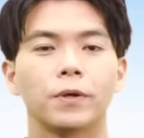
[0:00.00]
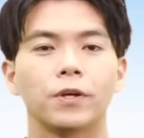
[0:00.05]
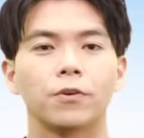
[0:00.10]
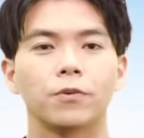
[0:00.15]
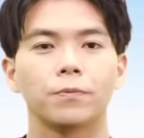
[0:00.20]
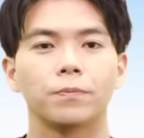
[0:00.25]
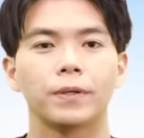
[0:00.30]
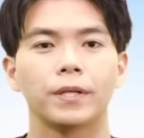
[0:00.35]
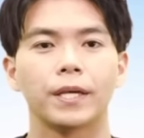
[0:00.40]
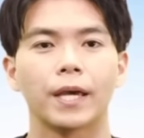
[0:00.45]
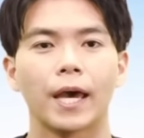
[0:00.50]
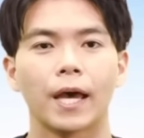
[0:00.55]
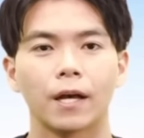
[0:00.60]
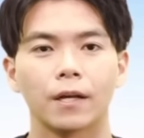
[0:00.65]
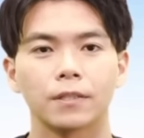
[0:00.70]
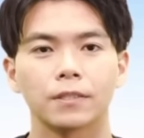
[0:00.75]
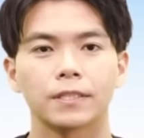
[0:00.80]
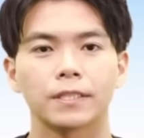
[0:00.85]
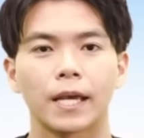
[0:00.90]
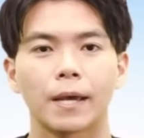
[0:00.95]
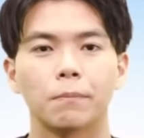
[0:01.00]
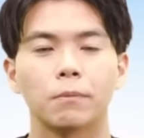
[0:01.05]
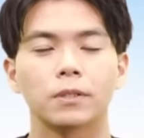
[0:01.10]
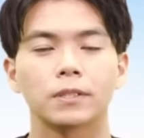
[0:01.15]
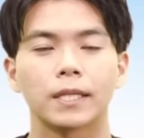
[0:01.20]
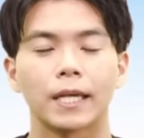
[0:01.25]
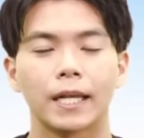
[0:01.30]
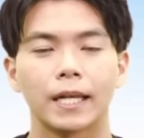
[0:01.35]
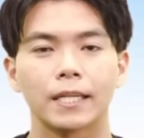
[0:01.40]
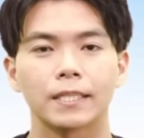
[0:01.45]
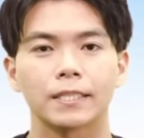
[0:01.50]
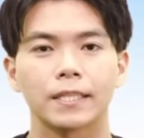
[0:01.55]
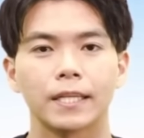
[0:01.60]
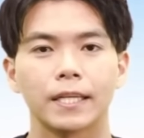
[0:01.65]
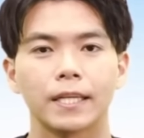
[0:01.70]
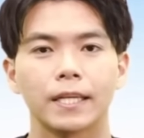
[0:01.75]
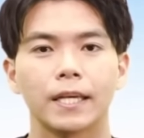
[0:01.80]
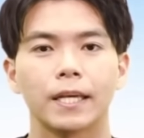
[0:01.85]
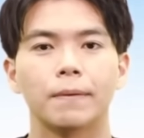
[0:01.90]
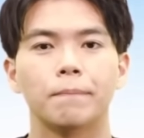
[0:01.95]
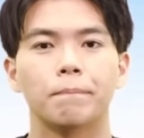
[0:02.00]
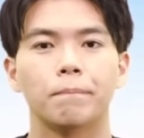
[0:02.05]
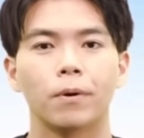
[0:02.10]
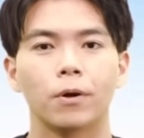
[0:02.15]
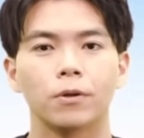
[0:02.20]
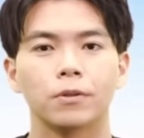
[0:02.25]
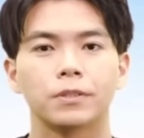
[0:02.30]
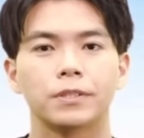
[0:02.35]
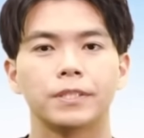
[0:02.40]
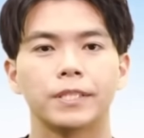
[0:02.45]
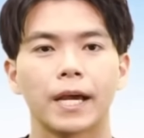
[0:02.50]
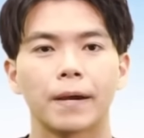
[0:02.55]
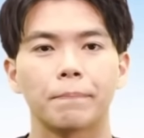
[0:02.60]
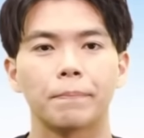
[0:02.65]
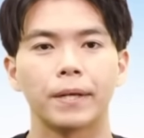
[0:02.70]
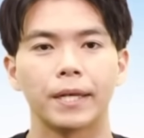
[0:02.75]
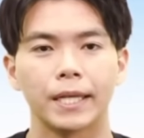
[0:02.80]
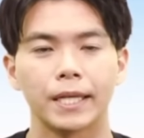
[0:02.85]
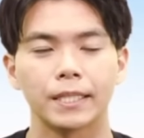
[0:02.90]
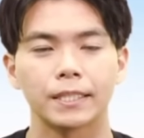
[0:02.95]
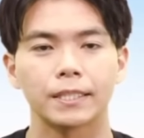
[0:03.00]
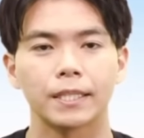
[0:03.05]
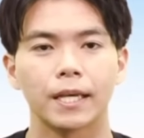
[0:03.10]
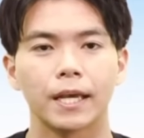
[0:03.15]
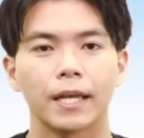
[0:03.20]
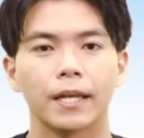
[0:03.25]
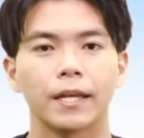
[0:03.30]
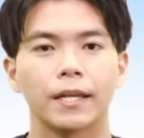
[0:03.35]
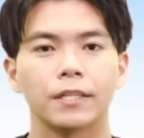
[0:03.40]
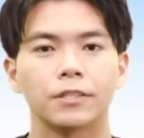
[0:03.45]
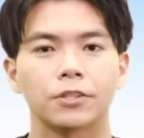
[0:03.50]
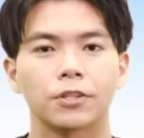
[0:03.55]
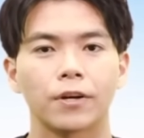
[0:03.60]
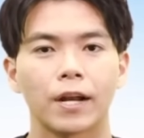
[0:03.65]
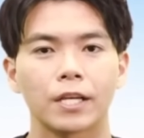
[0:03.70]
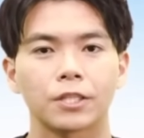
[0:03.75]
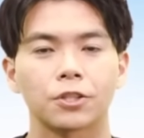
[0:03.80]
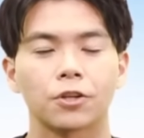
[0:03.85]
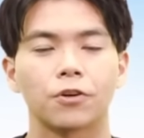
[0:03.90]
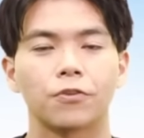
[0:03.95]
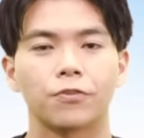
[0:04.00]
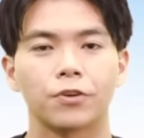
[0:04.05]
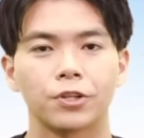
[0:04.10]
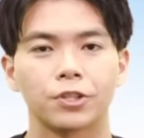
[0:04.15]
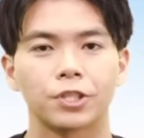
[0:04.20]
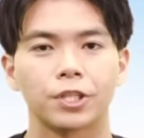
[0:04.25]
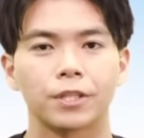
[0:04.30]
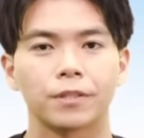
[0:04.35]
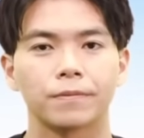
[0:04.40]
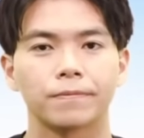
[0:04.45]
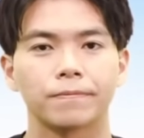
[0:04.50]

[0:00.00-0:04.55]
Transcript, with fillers: which will be held simultaneously in both Japanese and international versions.